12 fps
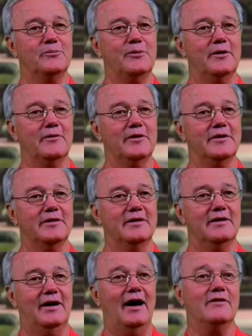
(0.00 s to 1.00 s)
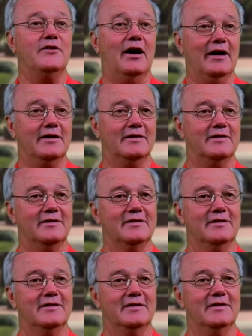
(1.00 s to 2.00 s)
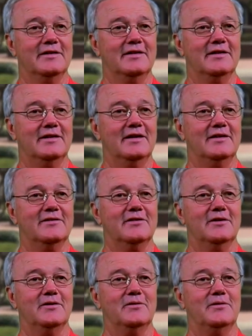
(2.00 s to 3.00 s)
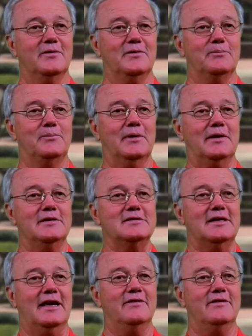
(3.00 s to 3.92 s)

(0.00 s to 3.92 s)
year period, I find. And so, because they